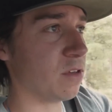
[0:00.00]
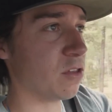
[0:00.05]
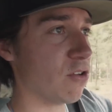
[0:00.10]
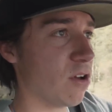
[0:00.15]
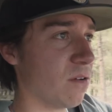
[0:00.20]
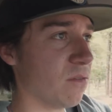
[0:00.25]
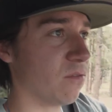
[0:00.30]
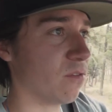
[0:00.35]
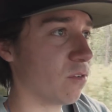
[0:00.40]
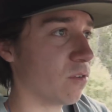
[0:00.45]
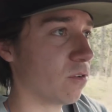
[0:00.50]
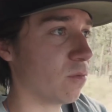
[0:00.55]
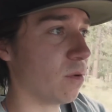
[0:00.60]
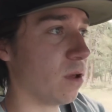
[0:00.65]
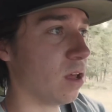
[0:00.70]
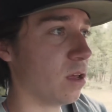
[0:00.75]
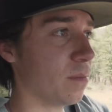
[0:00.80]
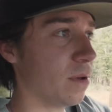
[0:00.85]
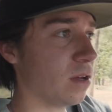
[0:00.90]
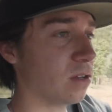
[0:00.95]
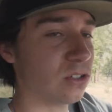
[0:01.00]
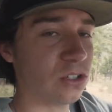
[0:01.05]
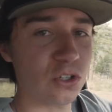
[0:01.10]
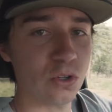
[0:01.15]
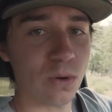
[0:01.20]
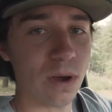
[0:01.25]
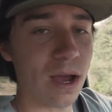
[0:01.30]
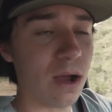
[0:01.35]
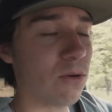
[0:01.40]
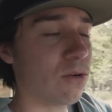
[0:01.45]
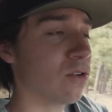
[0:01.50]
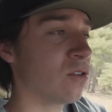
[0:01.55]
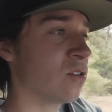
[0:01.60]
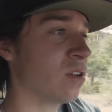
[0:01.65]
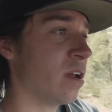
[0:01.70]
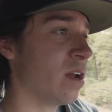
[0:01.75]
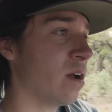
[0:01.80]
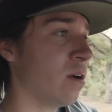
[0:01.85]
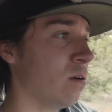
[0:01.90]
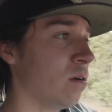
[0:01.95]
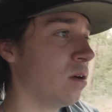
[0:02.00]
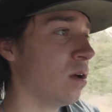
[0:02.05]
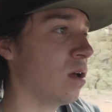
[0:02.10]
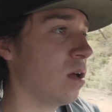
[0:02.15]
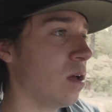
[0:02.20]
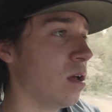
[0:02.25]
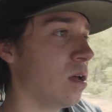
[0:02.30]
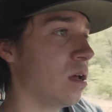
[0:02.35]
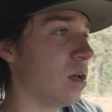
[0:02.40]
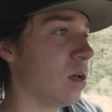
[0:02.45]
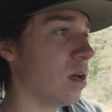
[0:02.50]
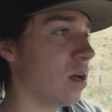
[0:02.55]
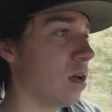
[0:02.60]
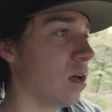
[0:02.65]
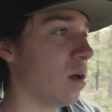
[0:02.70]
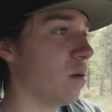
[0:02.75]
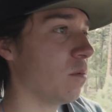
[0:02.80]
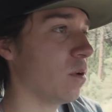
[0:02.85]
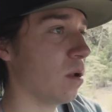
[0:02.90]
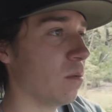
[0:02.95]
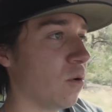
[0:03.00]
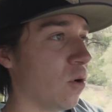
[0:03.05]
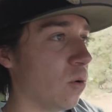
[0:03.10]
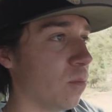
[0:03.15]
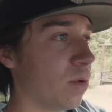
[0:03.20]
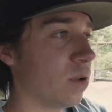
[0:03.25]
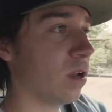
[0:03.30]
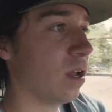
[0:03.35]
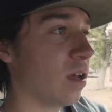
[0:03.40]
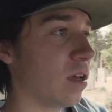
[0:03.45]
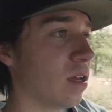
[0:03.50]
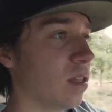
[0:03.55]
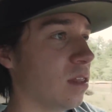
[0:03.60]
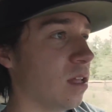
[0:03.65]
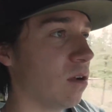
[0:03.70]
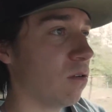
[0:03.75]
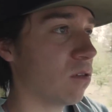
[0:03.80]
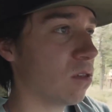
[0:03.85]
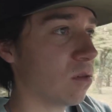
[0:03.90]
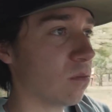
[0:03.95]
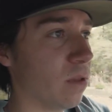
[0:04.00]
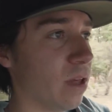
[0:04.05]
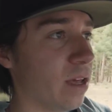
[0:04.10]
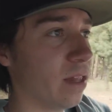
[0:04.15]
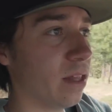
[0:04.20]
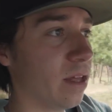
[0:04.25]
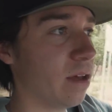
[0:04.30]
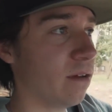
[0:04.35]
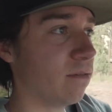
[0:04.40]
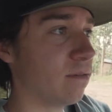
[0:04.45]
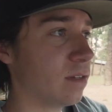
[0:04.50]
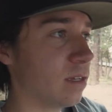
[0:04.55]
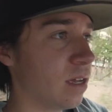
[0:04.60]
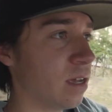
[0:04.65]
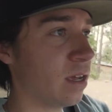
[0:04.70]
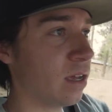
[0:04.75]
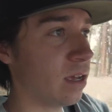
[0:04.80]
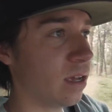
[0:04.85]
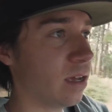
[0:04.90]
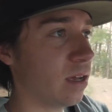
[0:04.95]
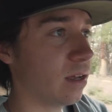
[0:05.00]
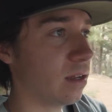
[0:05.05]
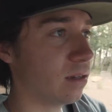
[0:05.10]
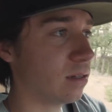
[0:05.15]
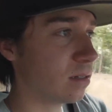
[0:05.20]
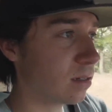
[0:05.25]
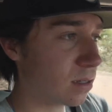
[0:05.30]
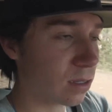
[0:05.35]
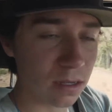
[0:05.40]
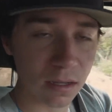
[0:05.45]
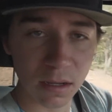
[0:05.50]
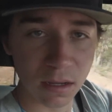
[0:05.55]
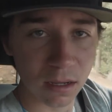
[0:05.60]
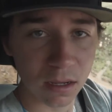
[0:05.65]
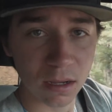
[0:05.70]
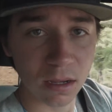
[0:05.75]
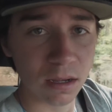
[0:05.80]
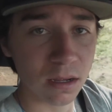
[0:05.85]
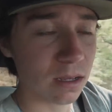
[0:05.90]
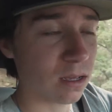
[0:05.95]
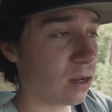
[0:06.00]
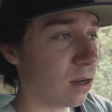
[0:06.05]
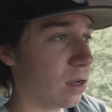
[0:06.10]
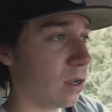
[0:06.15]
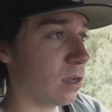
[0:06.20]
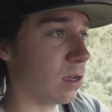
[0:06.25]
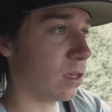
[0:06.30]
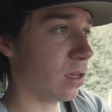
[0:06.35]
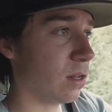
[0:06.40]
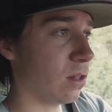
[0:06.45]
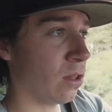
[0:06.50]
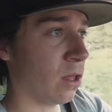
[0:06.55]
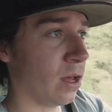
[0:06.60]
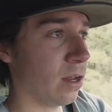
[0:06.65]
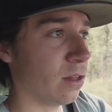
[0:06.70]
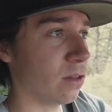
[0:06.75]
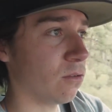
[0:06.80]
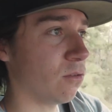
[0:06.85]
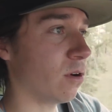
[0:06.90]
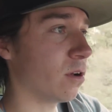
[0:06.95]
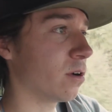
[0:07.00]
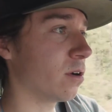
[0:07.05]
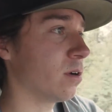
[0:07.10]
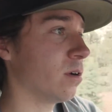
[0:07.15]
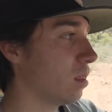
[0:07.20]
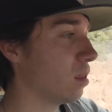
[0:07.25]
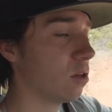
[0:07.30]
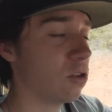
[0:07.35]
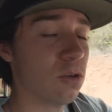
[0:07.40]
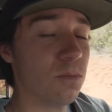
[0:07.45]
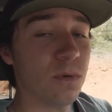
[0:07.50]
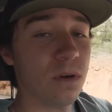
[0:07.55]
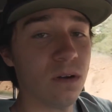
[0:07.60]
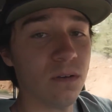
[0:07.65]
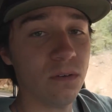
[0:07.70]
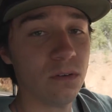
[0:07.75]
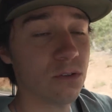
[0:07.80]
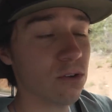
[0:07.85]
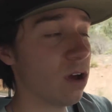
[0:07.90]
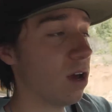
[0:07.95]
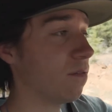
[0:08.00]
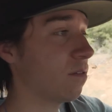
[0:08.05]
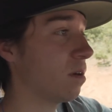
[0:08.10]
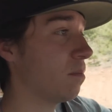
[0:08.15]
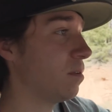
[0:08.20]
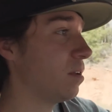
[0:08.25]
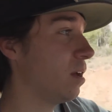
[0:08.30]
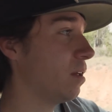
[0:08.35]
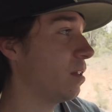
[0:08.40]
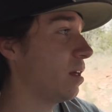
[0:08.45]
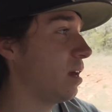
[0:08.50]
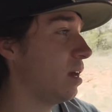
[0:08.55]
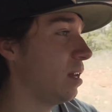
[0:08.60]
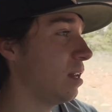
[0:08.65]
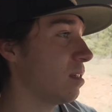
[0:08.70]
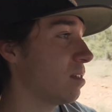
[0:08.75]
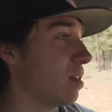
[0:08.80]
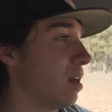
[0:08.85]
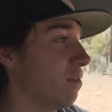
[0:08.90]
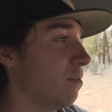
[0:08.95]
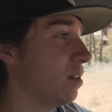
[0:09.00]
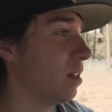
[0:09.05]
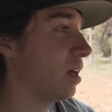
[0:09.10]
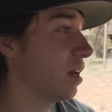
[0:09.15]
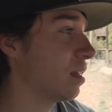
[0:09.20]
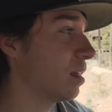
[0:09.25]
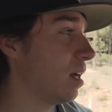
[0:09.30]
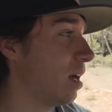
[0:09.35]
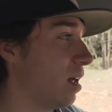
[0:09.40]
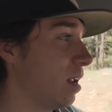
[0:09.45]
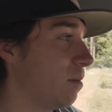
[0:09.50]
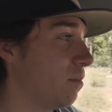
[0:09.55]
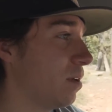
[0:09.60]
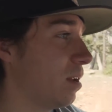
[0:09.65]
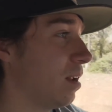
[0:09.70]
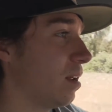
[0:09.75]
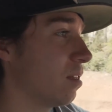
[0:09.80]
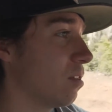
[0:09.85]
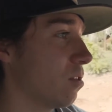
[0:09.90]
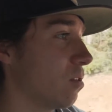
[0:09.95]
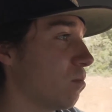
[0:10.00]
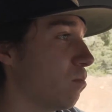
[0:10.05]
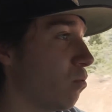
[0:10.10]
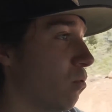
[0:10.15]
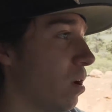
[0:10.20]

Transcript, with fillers: been driving for probably about two hours now um, and I'm hoping I get there with some light left and get a get a line in the water. It's such a beautiful drive coming down the 87 like that. I mean, it's just